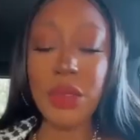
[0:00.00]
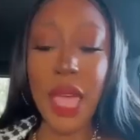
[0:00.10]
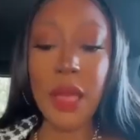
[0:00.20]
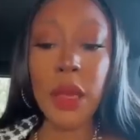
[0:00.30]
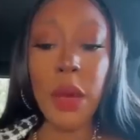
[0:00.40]
on
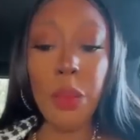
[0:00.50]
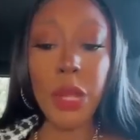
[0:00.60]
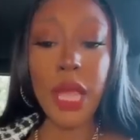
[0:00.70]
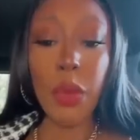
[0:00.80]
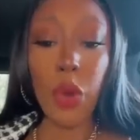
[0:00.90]
that.
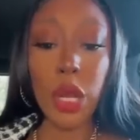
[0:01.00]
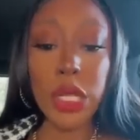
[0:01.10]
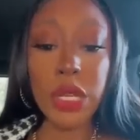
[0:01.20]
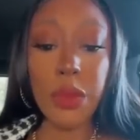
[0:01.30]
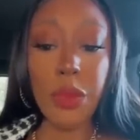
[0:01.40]
But they
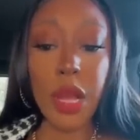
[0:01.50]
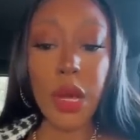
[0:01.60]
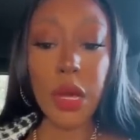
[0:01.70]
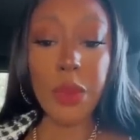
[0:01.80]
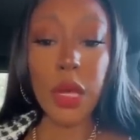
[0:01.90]
wanted to bring
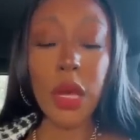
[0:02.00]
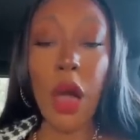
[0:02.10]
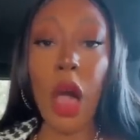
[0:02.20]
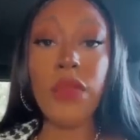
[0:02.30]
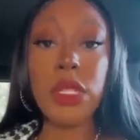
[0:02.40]
up
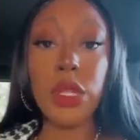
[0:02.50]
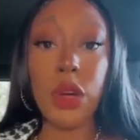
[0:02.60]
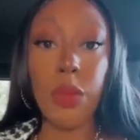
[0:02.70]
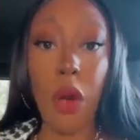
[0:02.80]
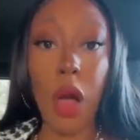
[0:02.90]
Officer
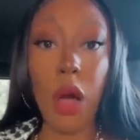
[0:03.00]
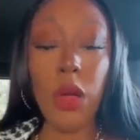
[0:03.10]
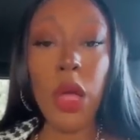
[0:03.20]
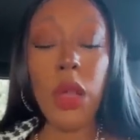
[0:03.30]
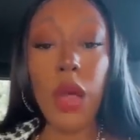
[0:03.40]
Cabral.
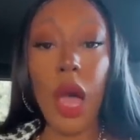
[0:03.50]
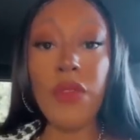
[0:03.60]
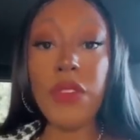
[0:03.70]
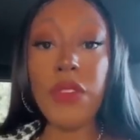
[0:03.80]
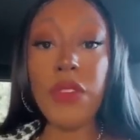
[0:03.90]
Now,
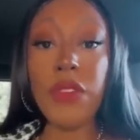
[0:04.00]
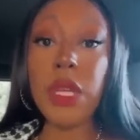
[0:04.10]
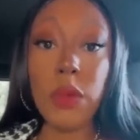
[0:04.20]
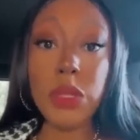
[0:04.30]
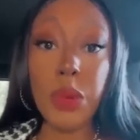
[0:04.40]
Officer
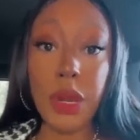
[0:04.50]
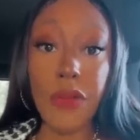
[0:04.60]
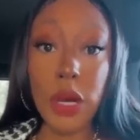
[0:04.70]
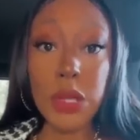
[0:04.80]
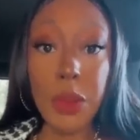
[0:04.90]
Cabral was one of the
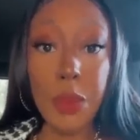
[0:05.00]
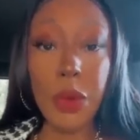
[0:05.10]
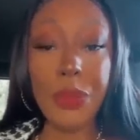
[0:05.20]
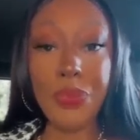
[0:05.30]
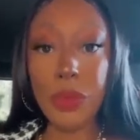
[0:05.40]
first
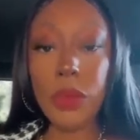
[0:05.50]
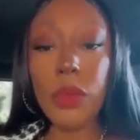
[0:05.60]
people